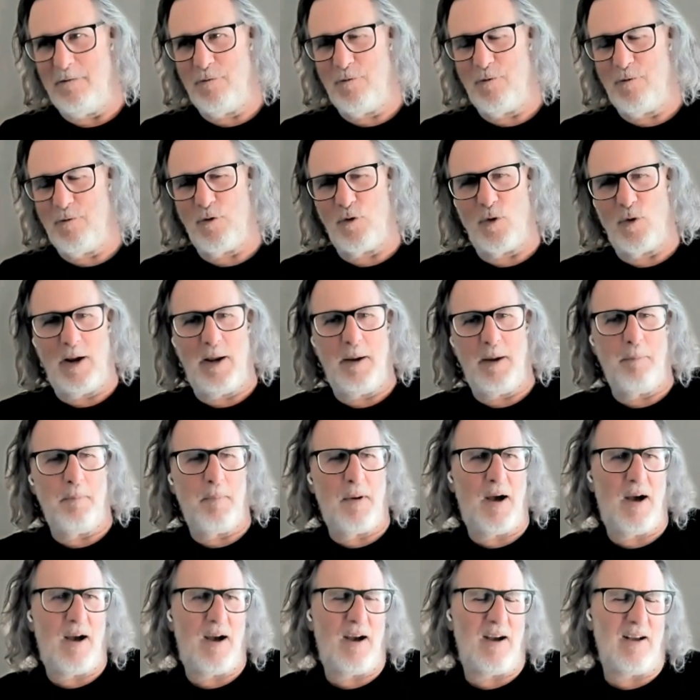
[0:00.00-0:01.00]

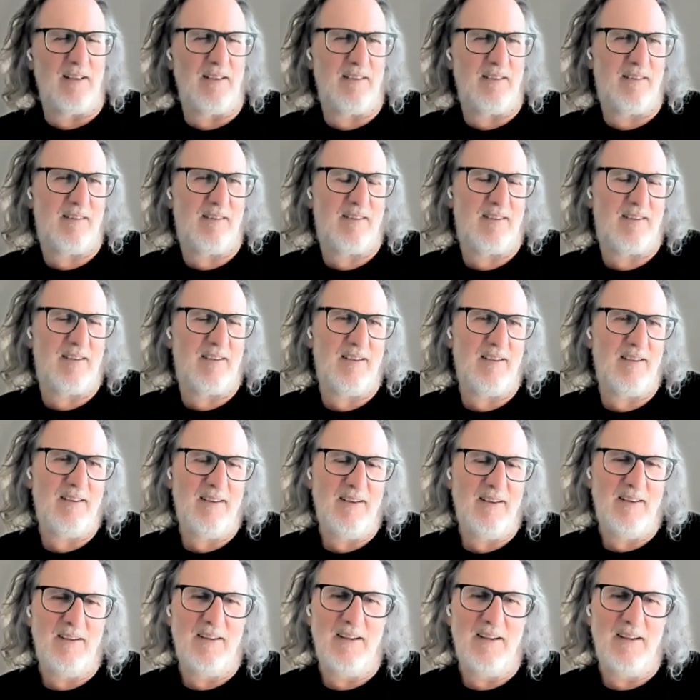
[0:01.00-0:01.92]
Fremont,